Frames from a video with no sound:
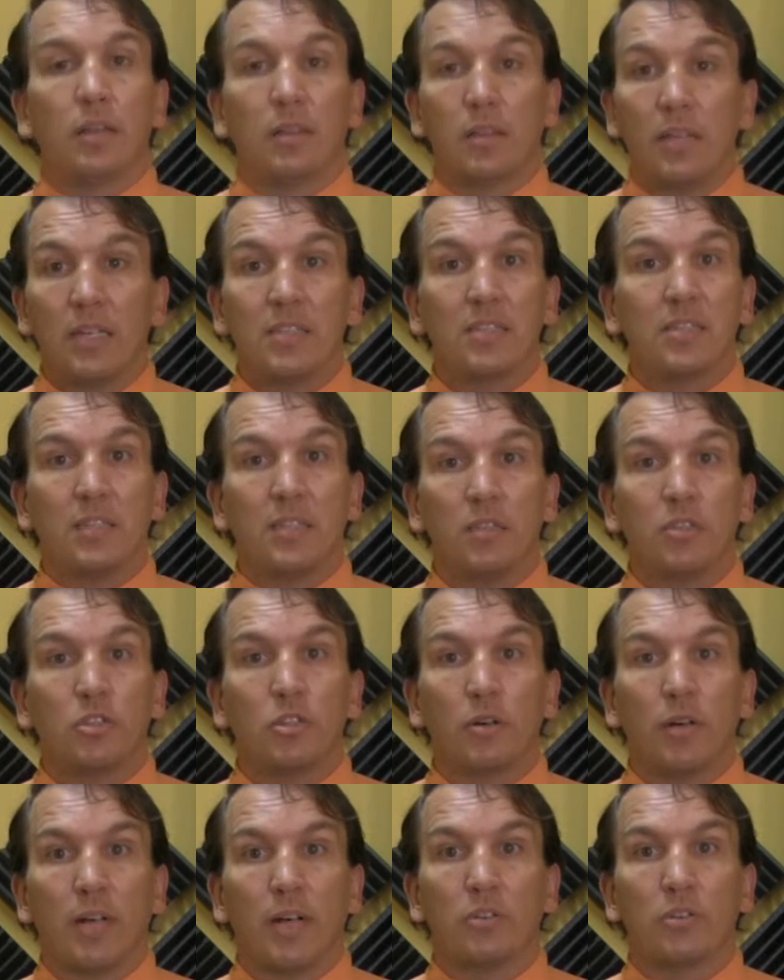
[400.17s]
things didn't
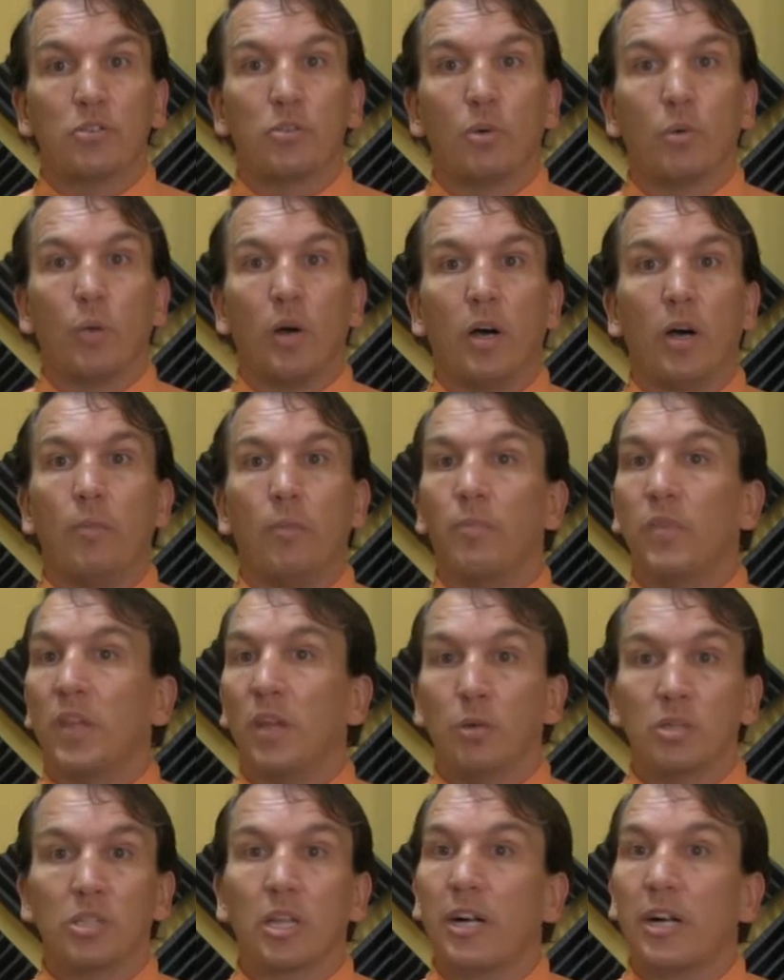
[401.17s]
turn out so well.
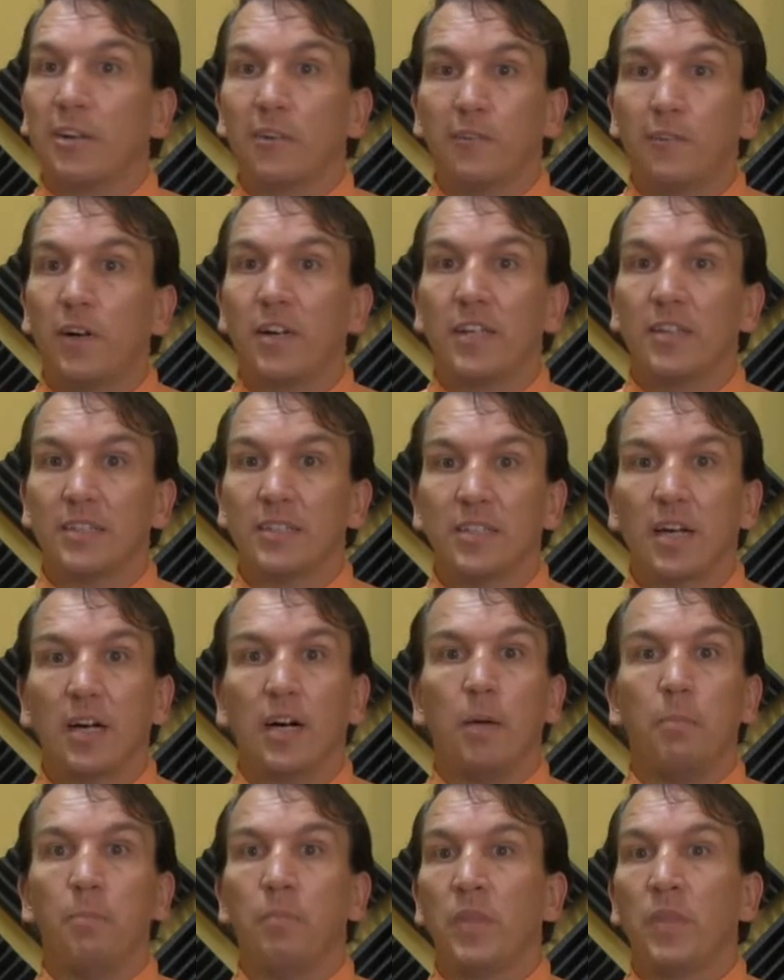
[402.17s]
It was a lot of fun at the
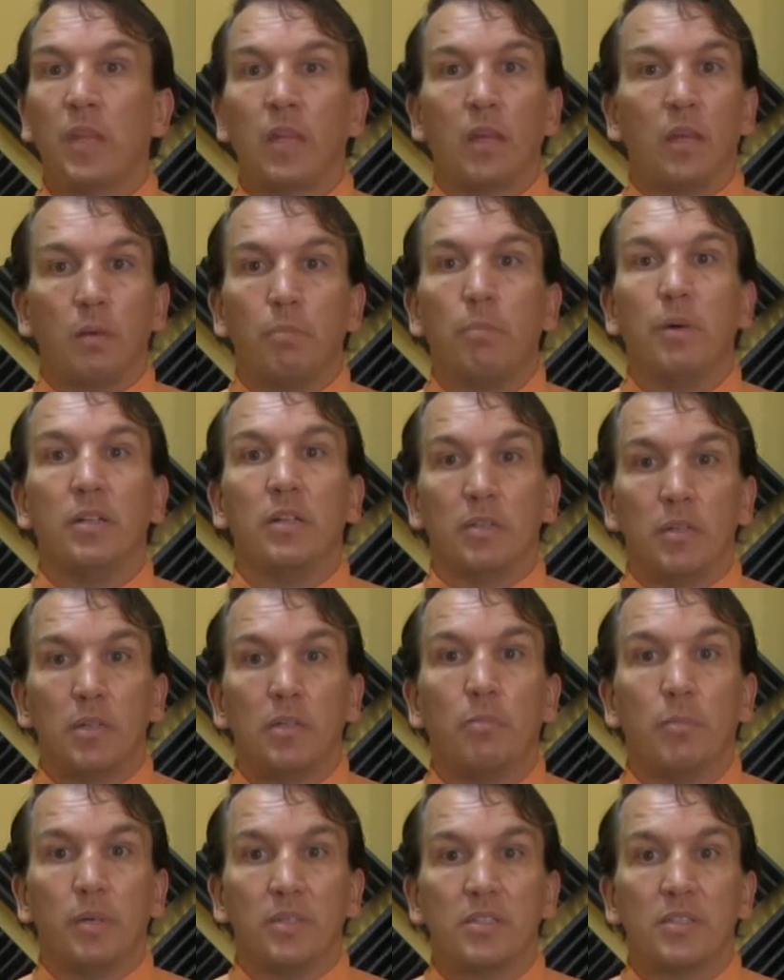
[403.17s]
time, but
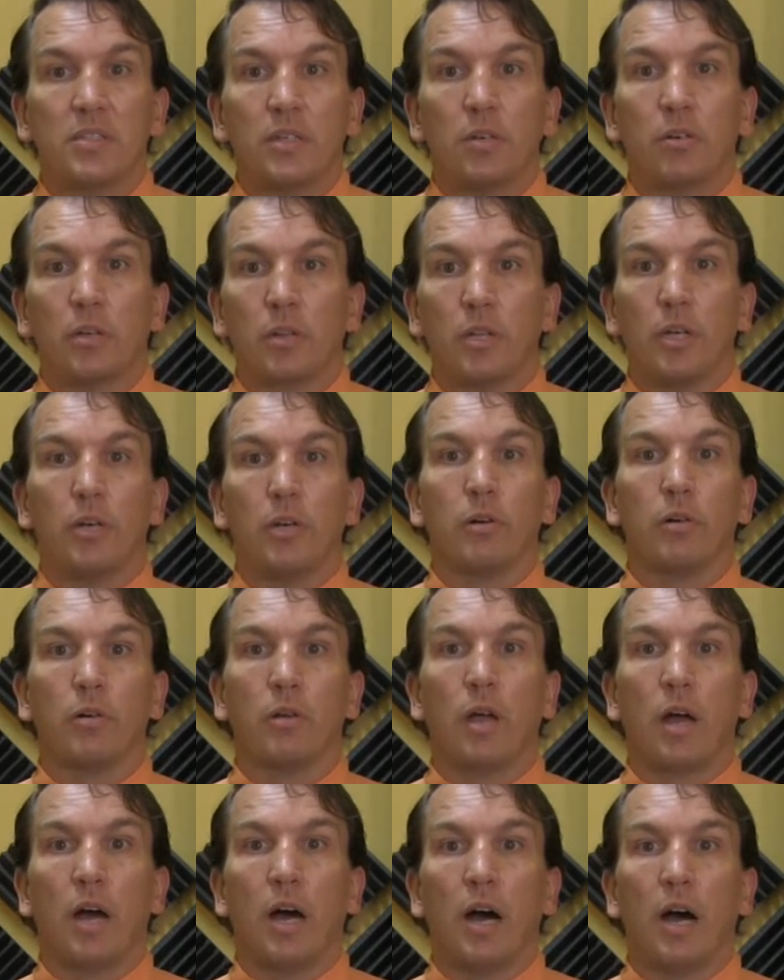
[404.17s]
steer clear,
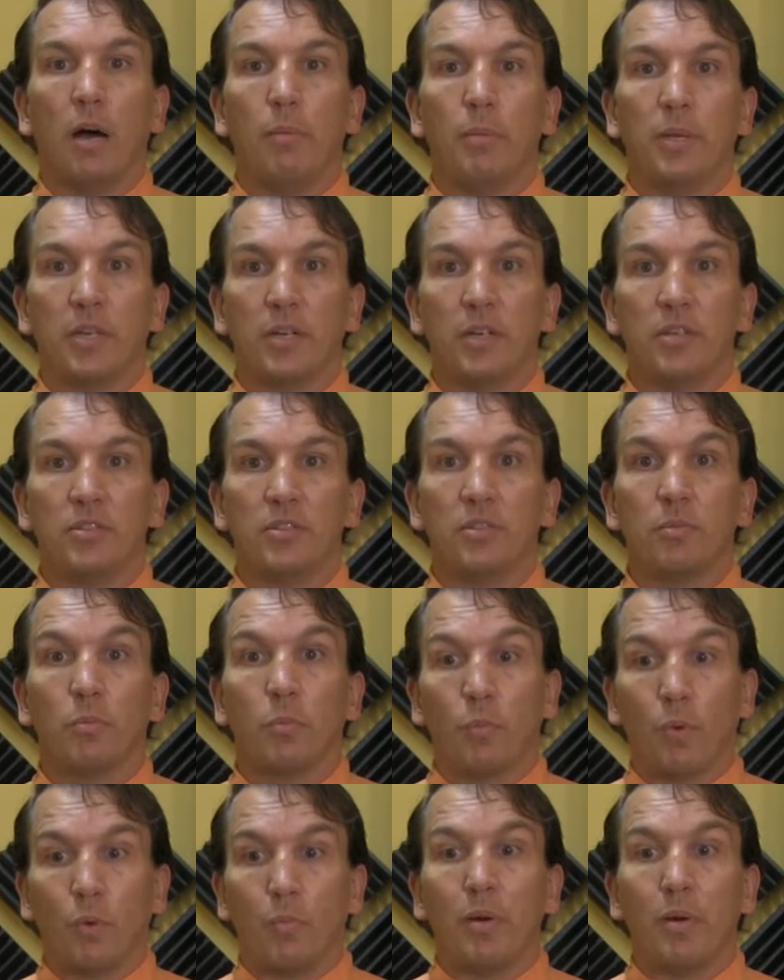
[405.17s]
because
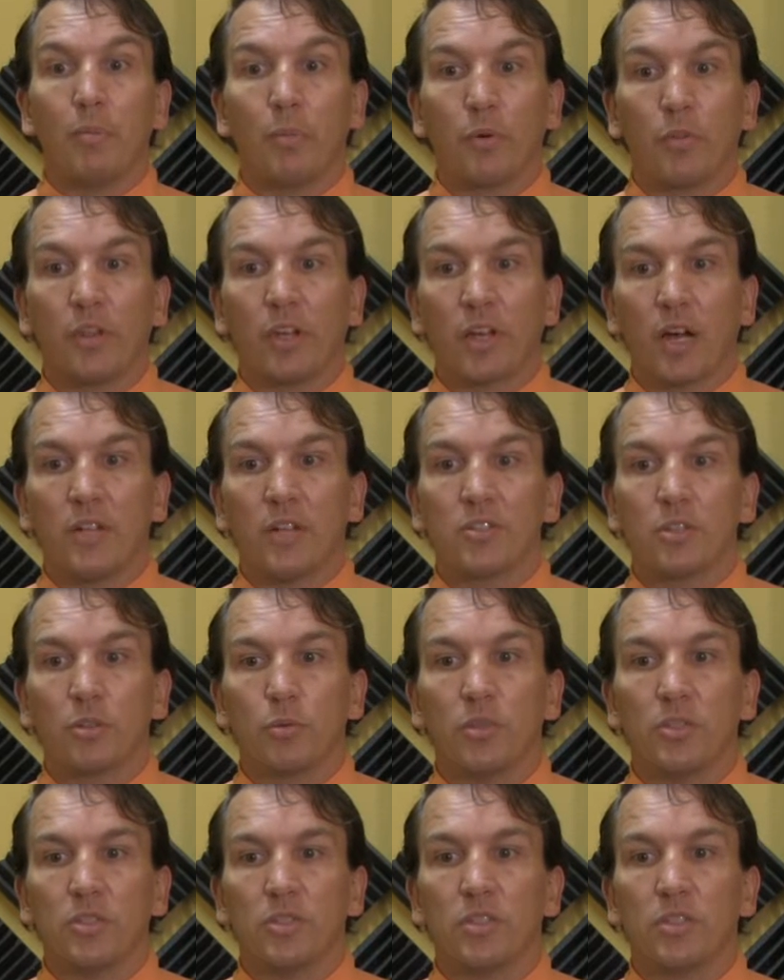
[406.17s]
remember the
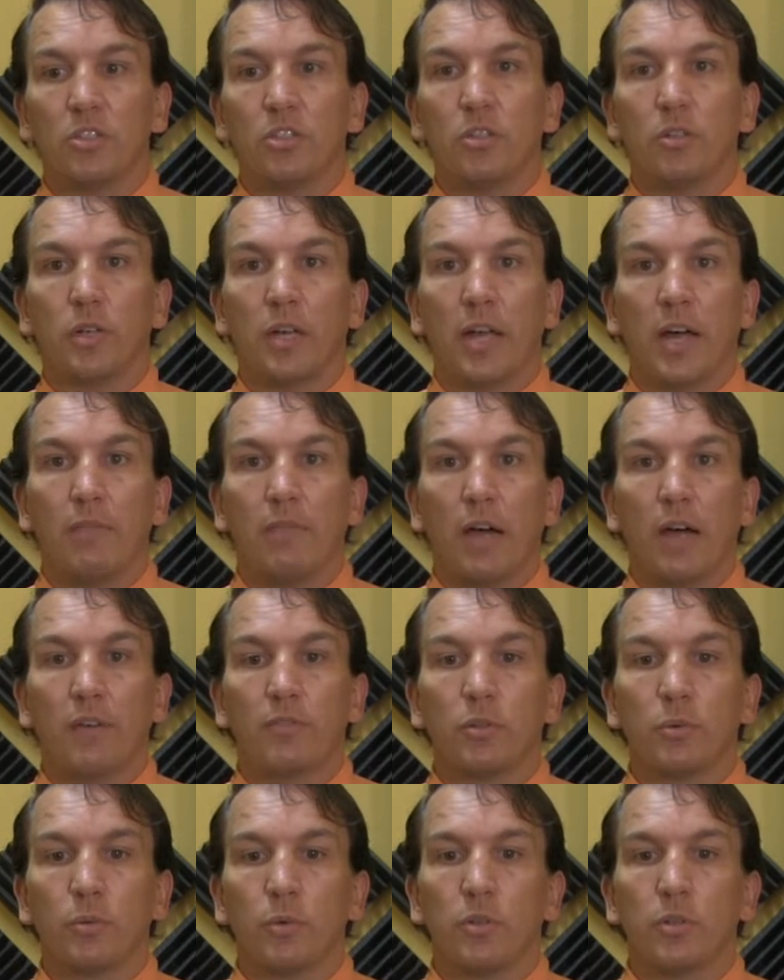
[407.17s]
consequences that you could have
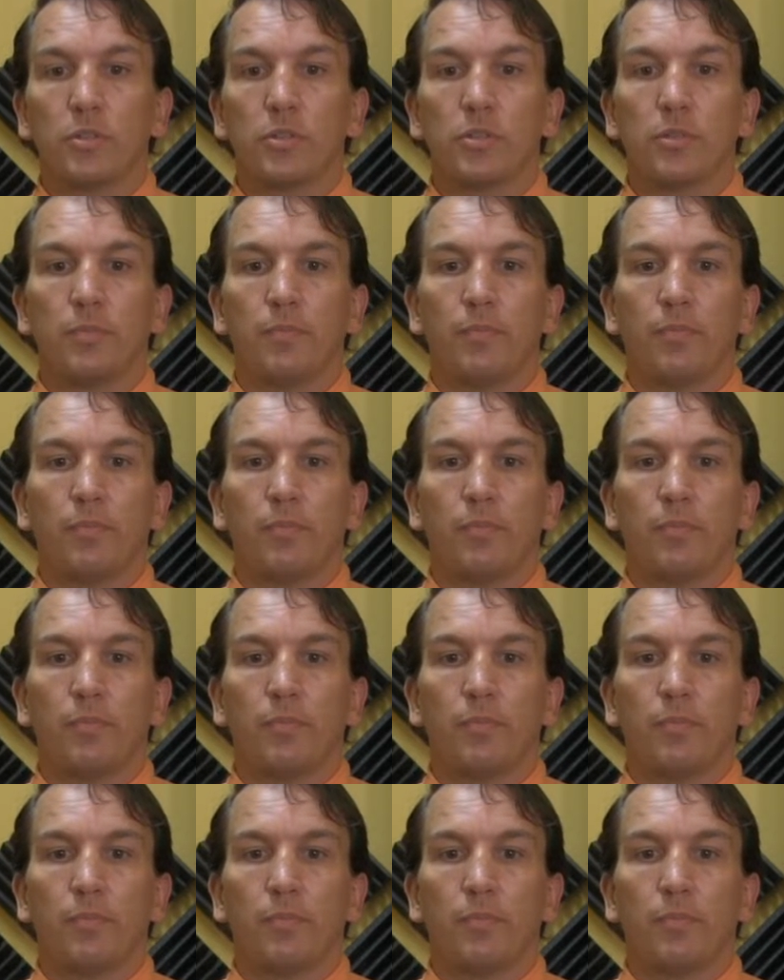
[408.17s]
afterwards.